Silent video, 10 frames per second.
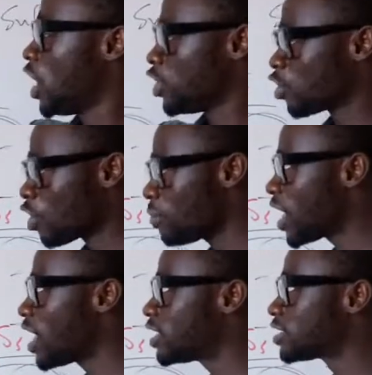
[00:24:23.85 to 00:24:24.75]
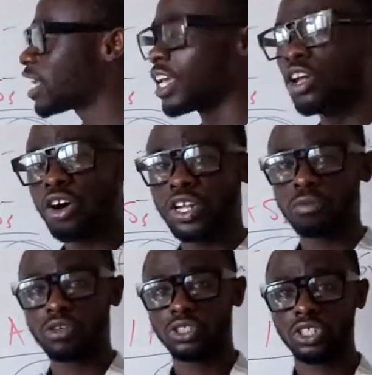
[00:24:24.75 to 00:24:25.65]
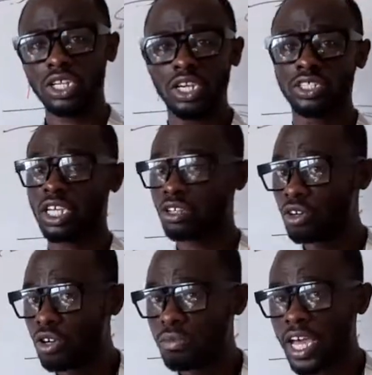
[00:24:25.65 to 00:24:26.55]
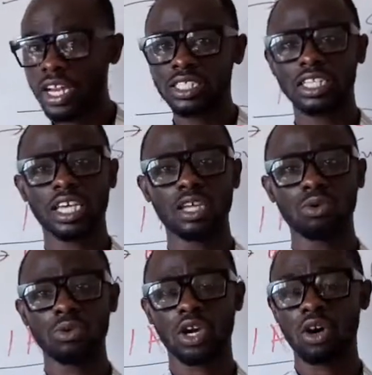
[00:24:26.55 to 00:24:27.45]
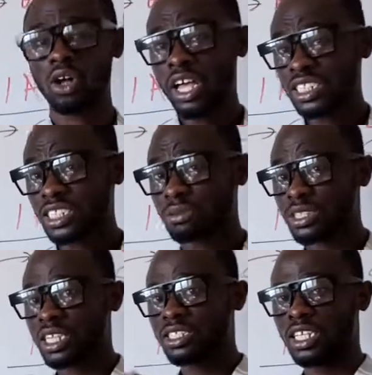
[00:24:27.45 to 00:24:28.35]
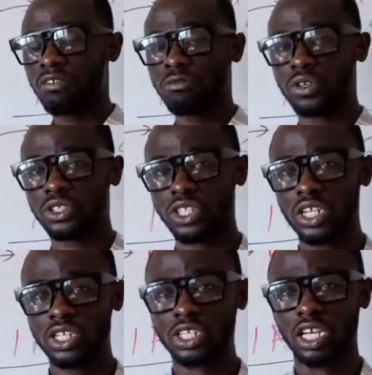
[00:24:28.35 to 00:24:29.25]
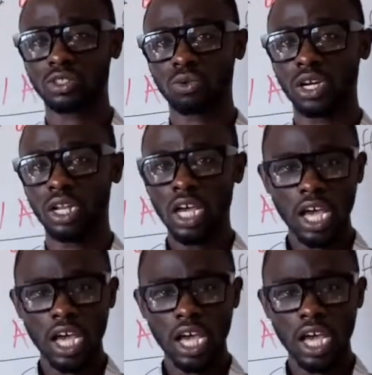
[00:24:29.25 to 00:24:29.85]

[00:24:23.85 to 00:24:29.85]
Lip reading: you're going to be undertaking audit procedures, and you're going to be undertaking what we call substantive procedures as well.